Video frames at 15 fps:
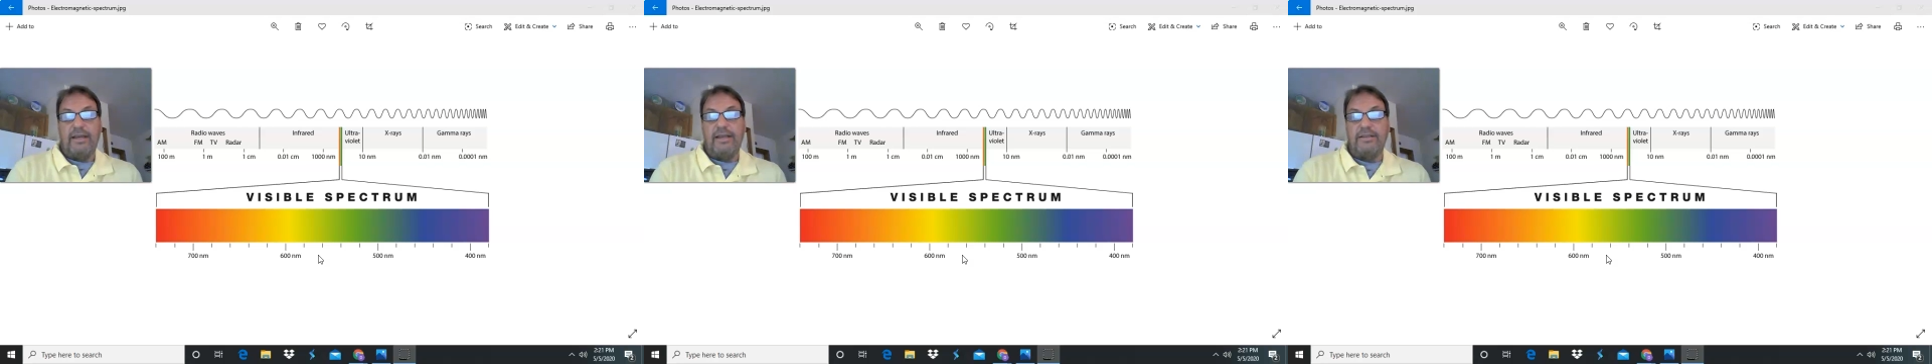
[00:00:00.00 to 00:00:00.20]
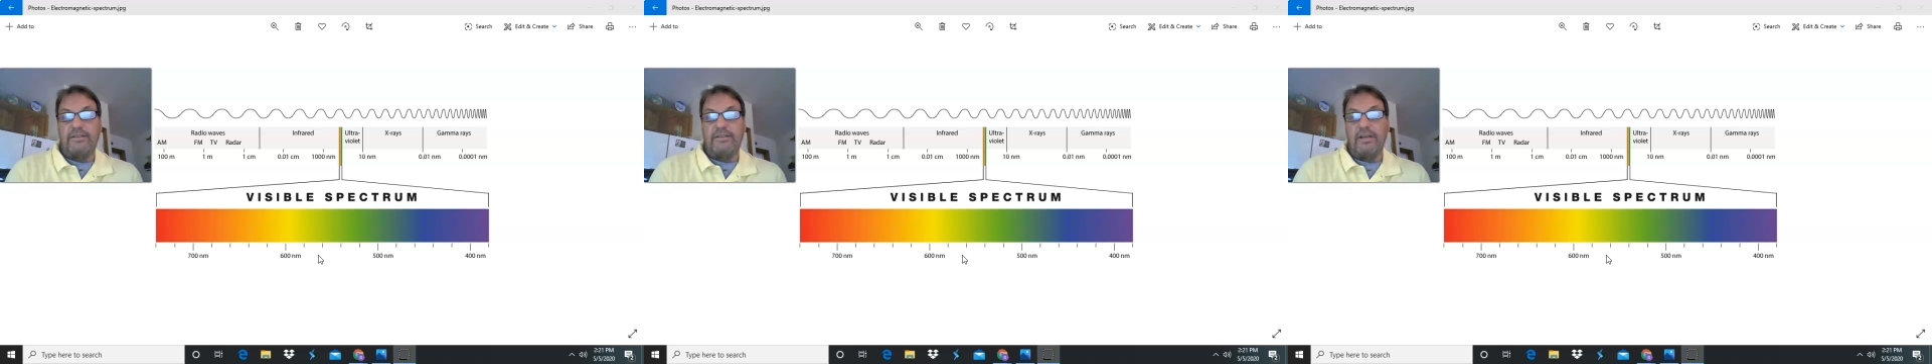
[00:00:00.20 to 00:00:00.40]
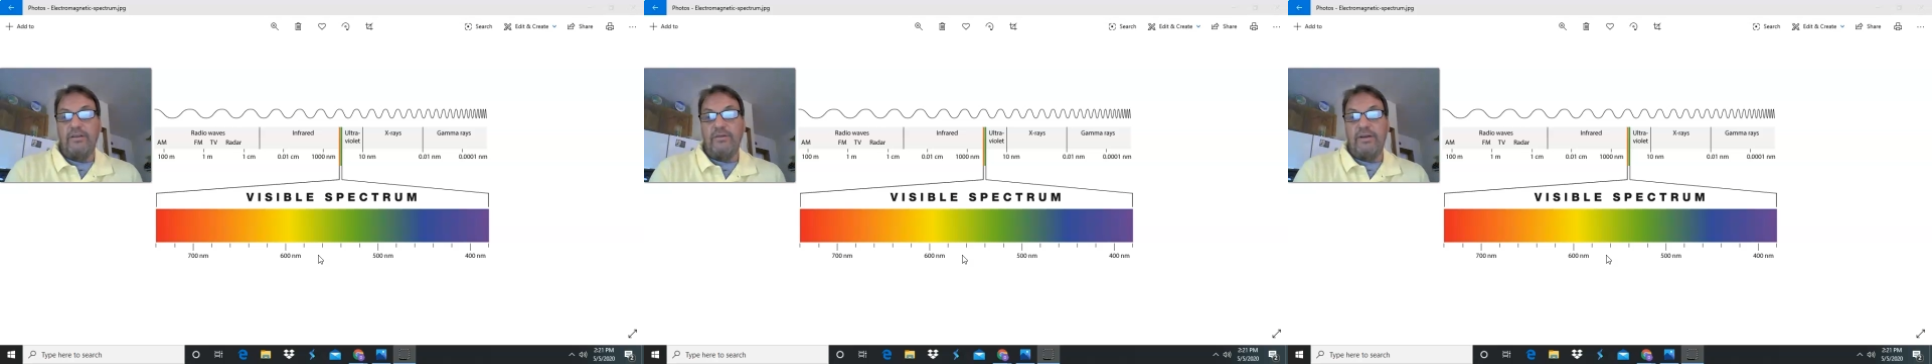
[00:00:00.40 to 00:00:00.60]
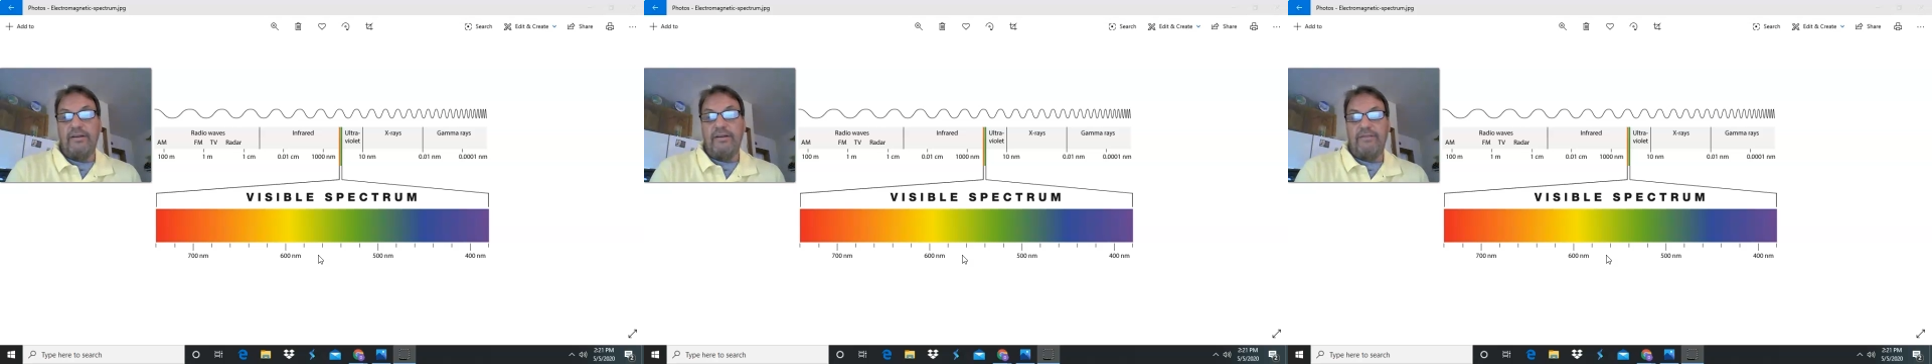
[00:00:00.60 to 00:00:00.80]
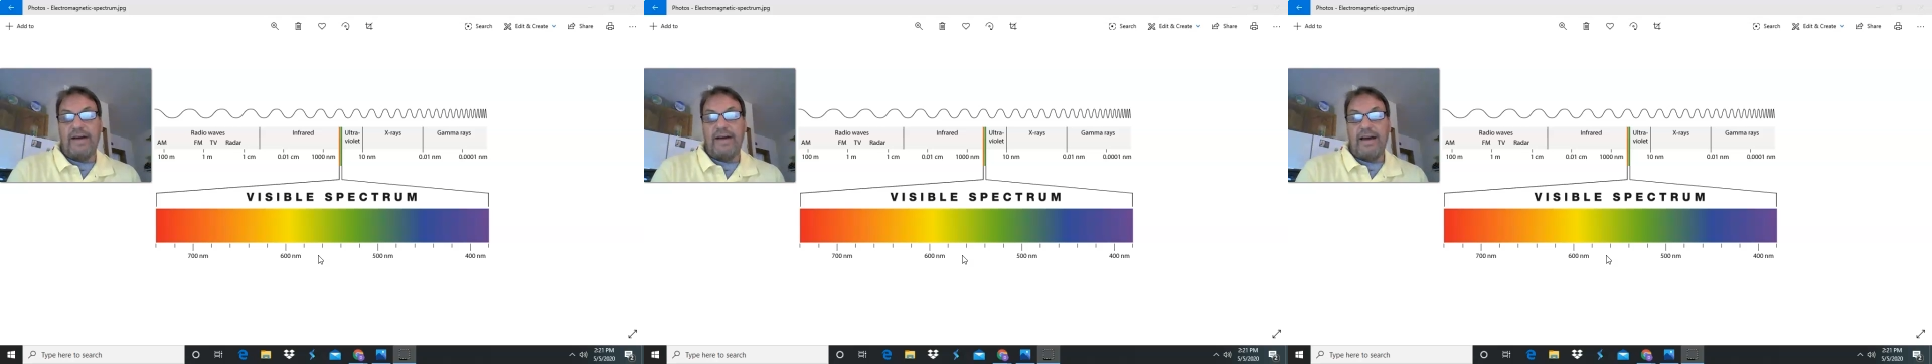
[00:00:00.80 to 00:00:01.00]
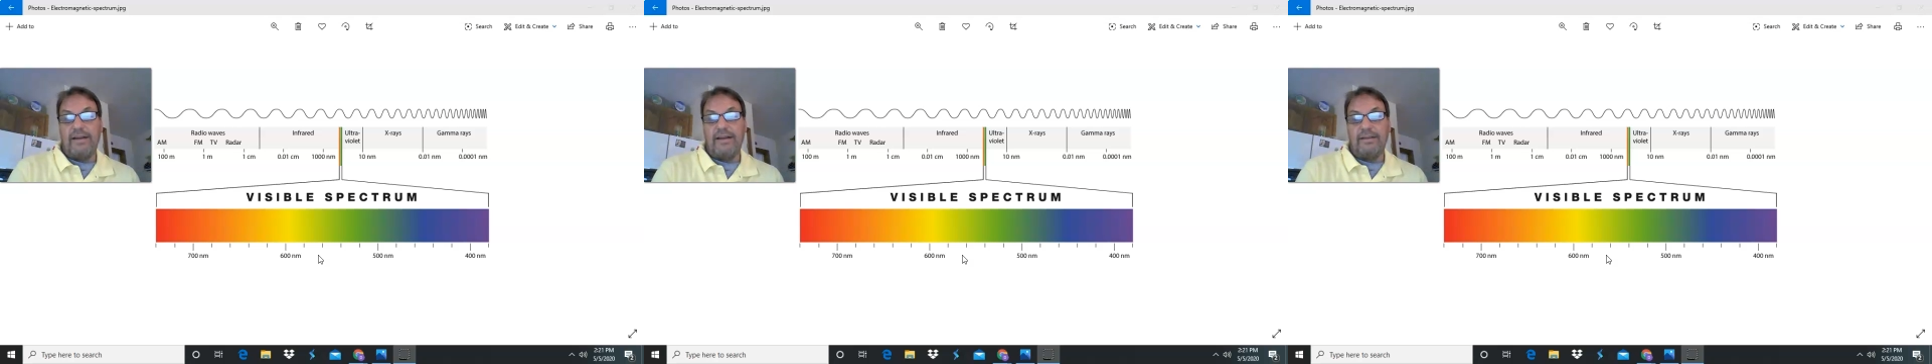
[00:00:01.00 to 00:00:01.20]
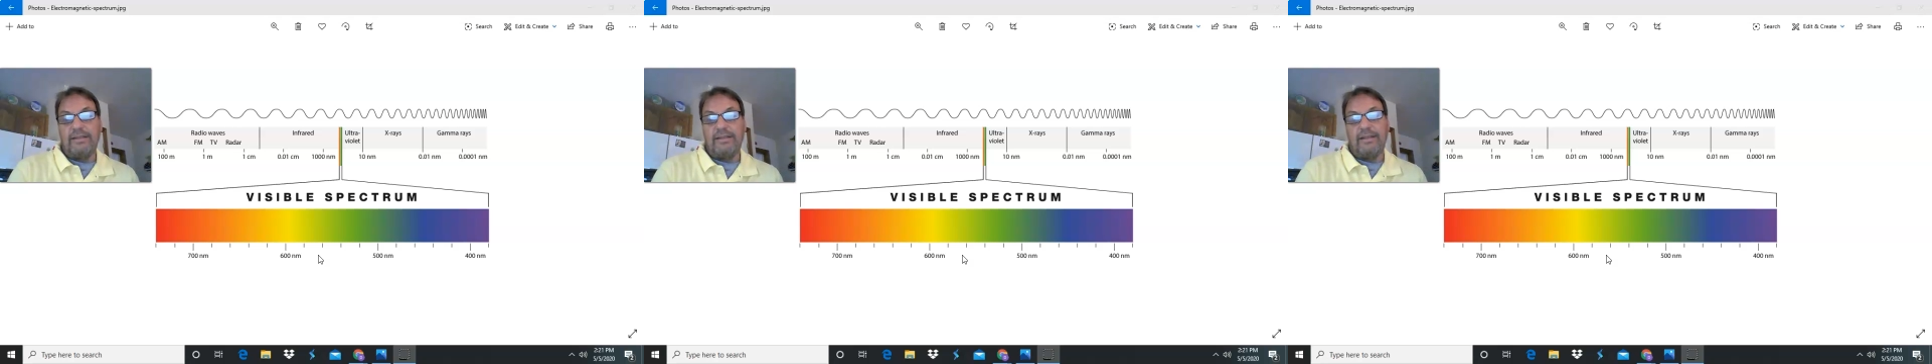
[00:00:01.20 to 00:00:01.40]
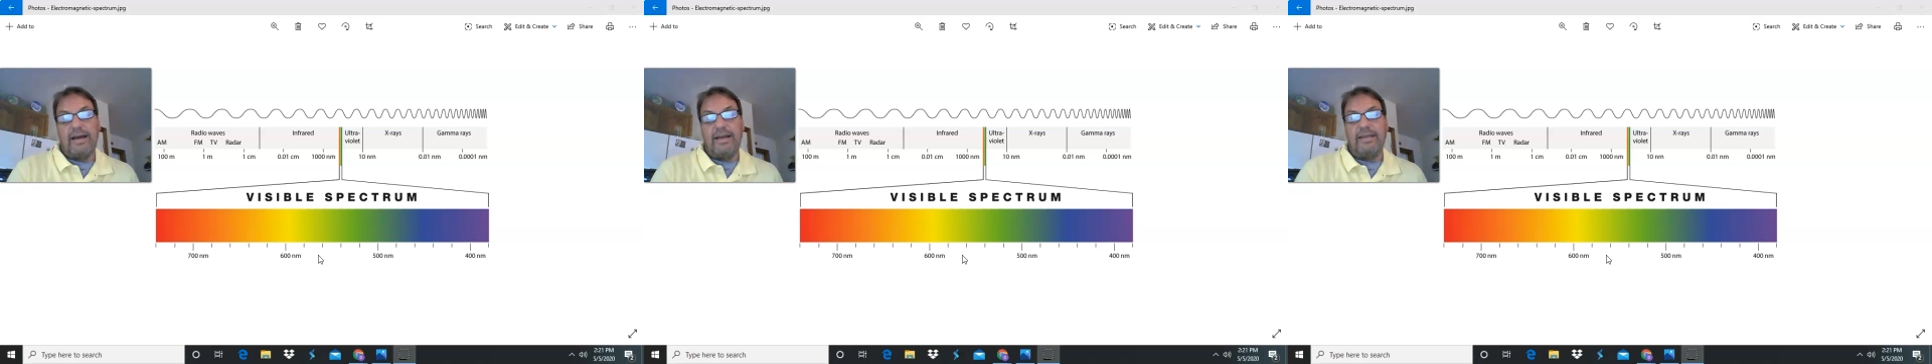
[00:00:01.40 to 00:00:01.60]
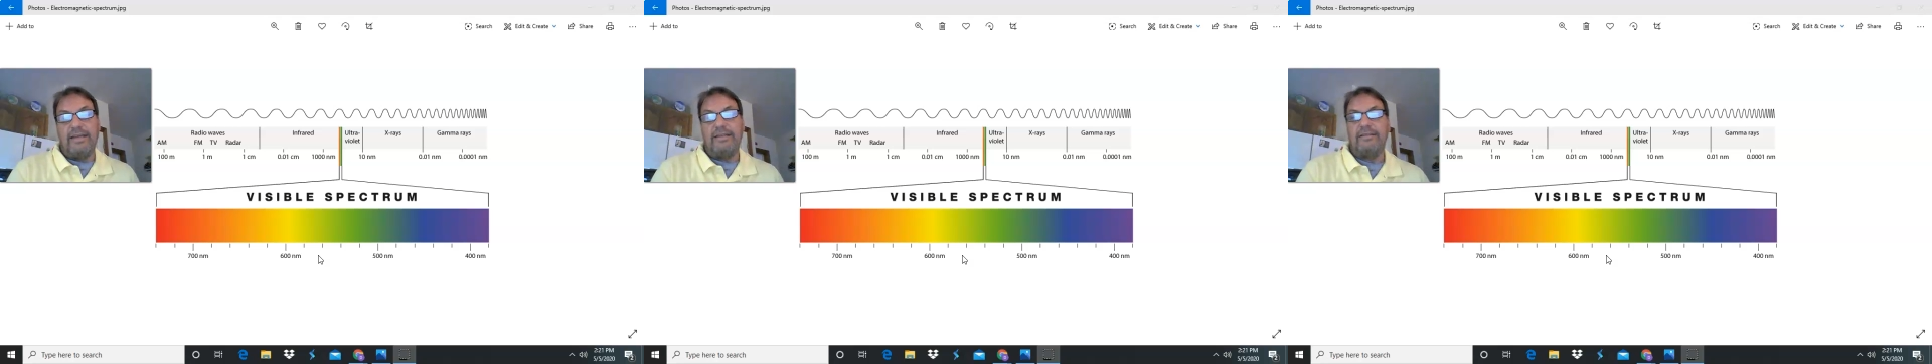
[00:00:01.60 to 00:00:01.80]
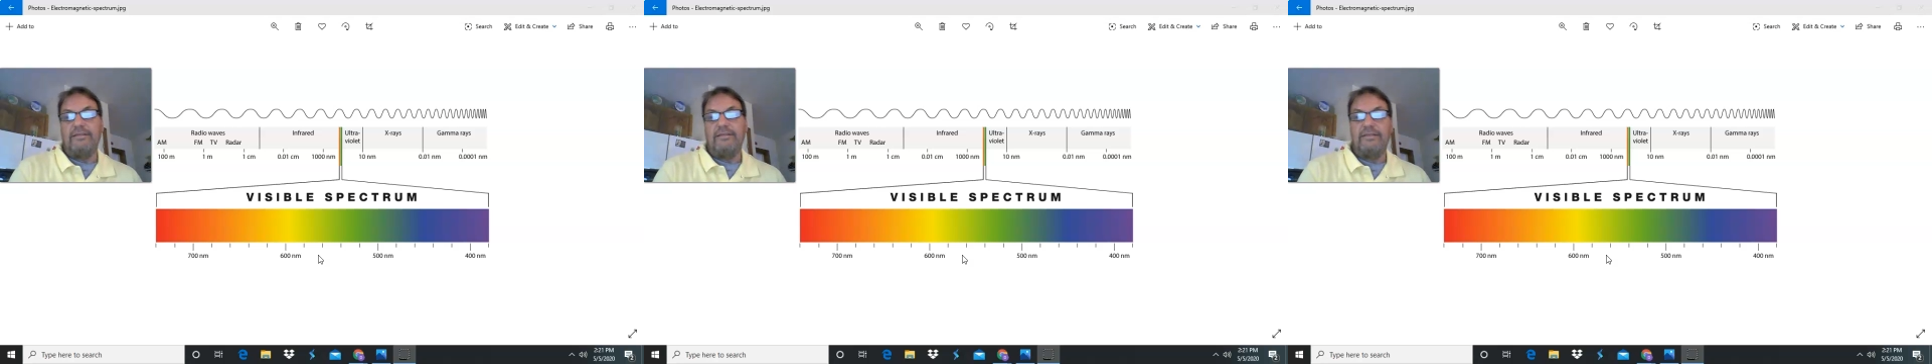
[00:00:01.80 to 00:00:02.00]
And so a violet light